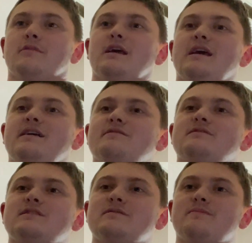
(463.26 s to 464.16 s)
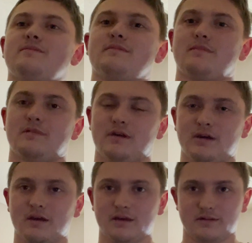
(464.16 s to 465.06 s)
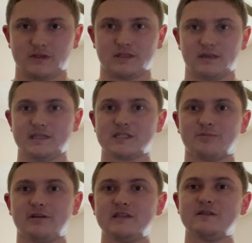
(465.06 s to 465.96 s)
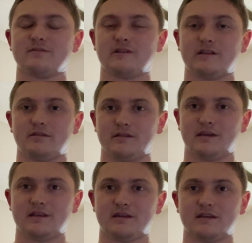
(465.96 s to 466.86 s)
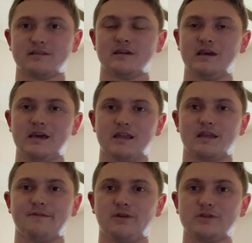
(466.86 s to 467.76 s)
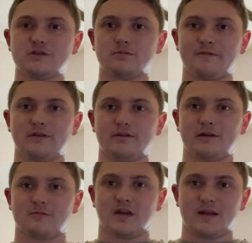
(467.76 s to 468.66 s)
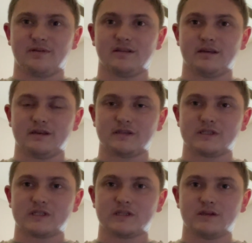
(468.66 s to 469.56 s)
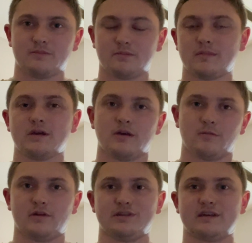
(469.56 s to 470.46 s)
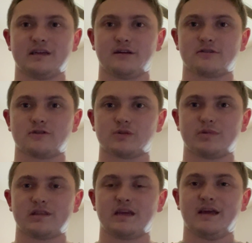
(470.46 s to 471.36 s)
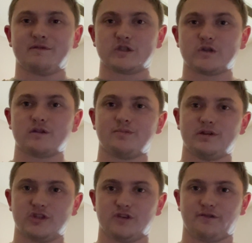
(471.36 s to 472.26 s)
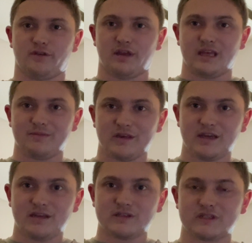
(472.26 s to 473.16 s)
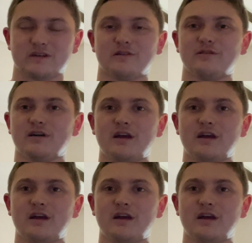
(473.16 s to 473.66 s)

And it's surprisingly that they've also revealed that Rabbit is one of the characters, but they haven't shown a picture for him yet. So